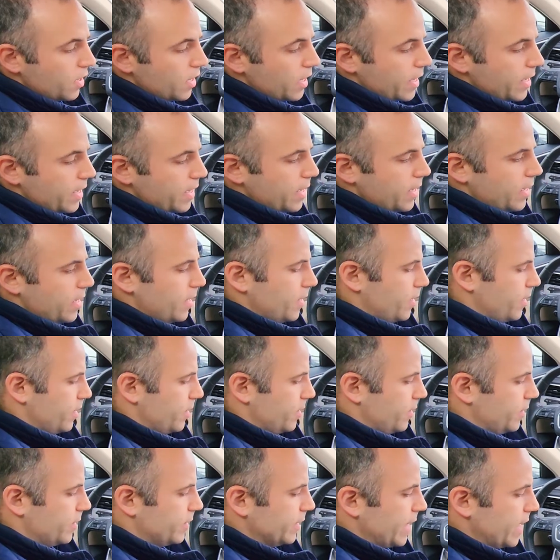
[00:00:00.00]
a
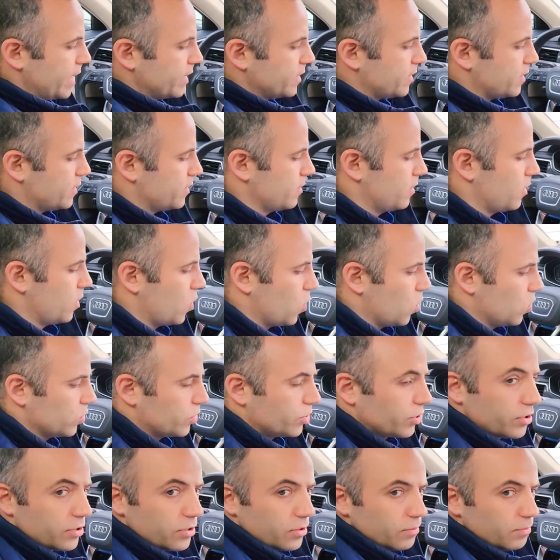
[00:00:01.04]
glass
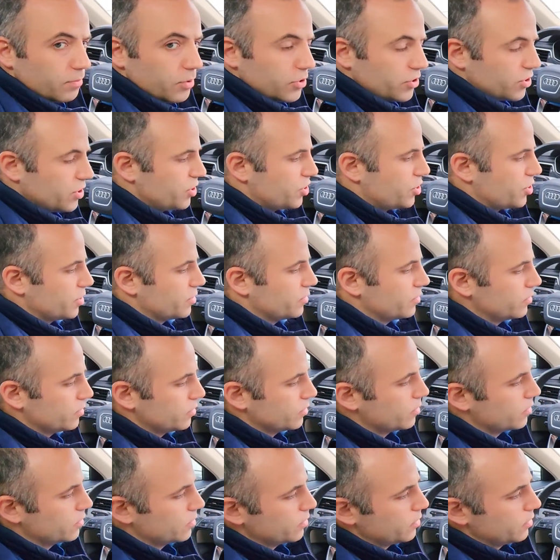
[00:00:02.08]
holder position,
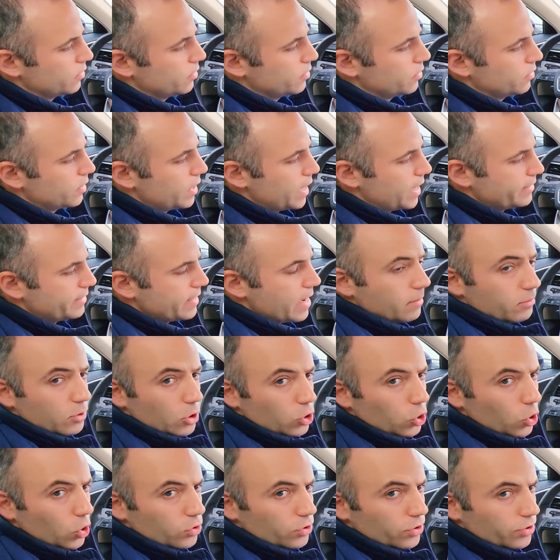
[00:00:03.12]
a
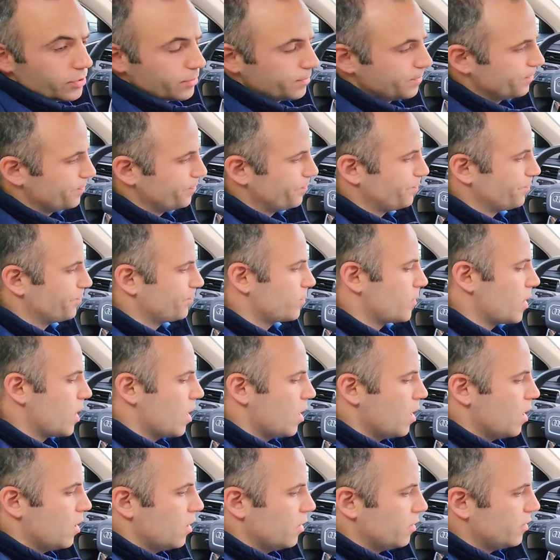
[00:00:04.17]
tablet holder,
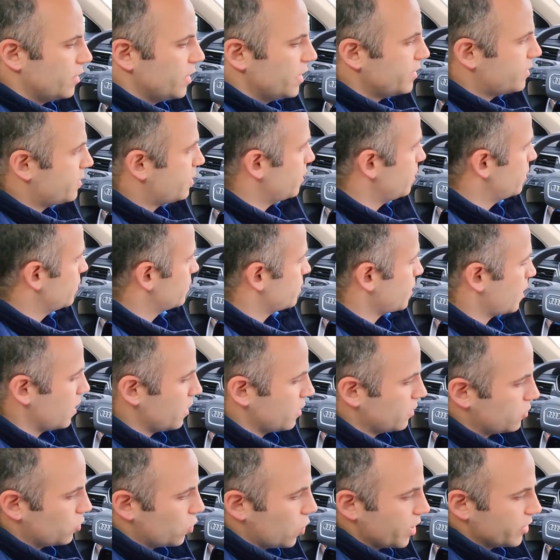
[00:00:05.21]
these things
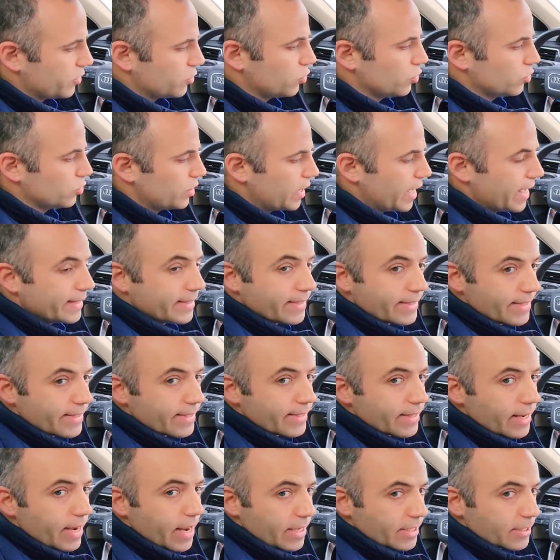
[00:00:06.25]
are quite good, and this
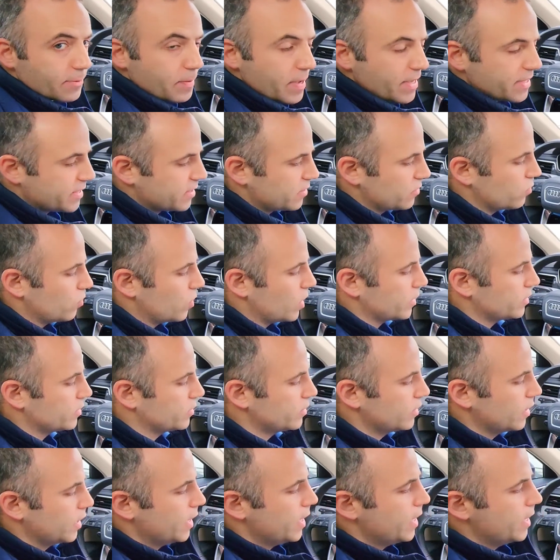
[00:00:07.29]
is an expensive
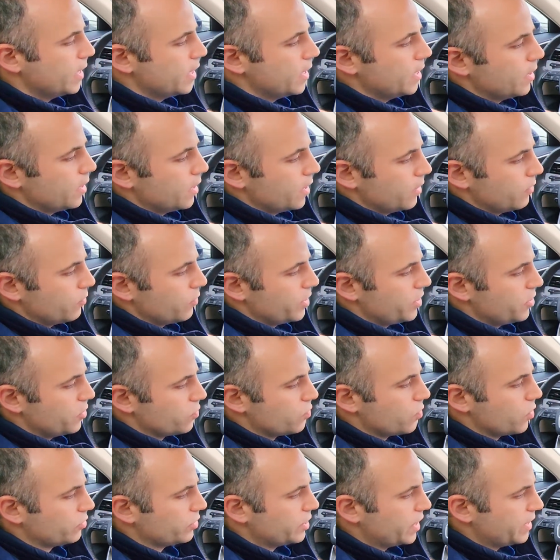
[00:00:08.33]
one. When you
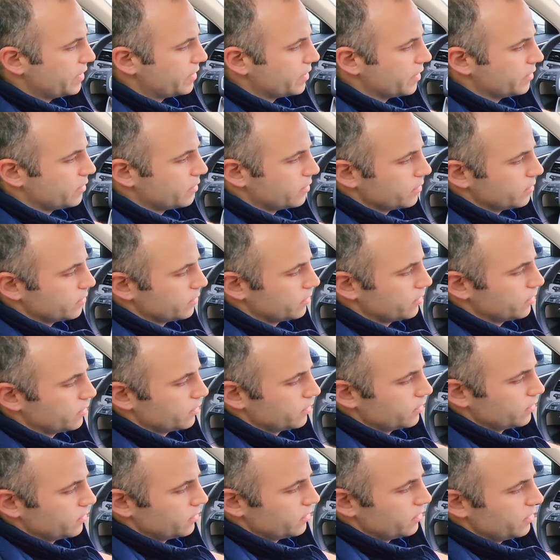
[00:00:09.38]
rotate it,
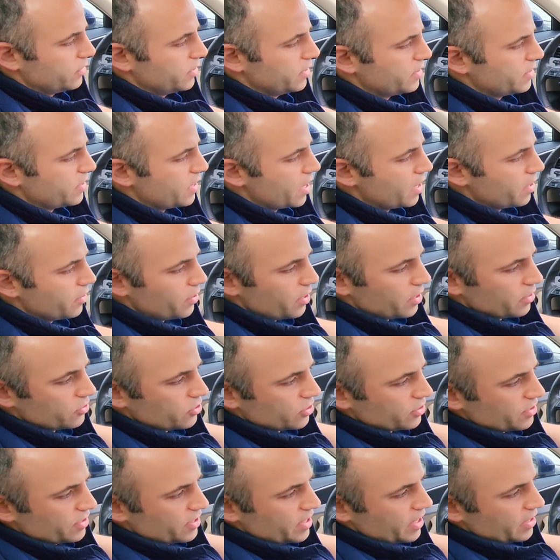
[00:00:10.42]
this area
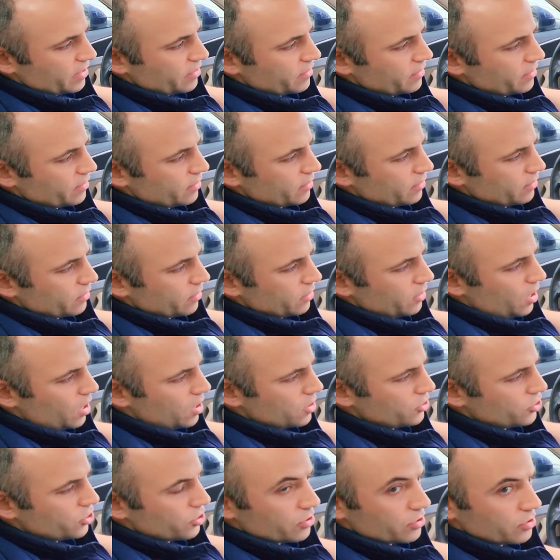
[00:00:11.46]
just gets
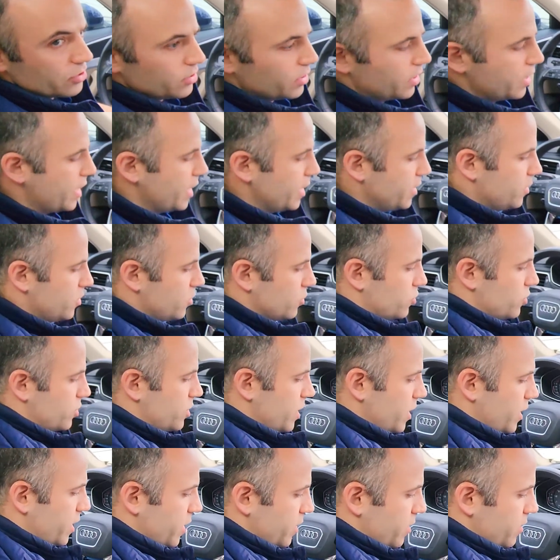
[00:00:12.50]
larger, and you
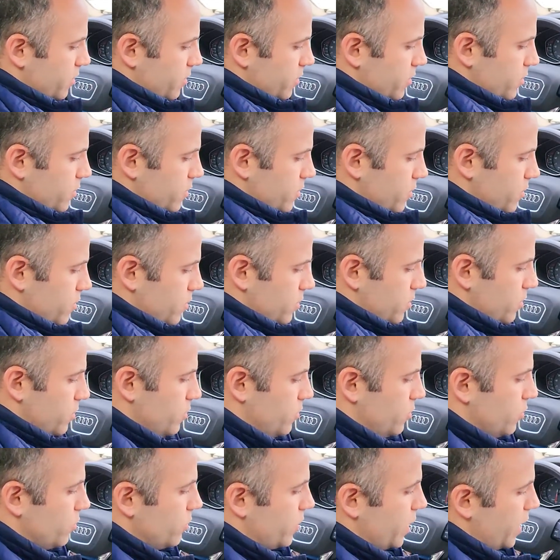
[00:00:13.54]
stick it
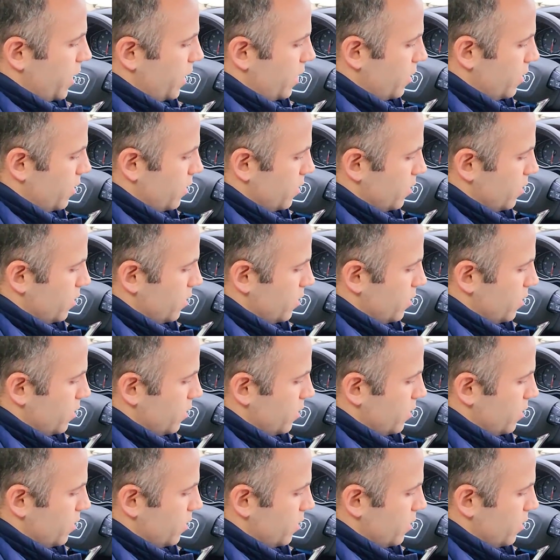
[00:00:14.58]
to the,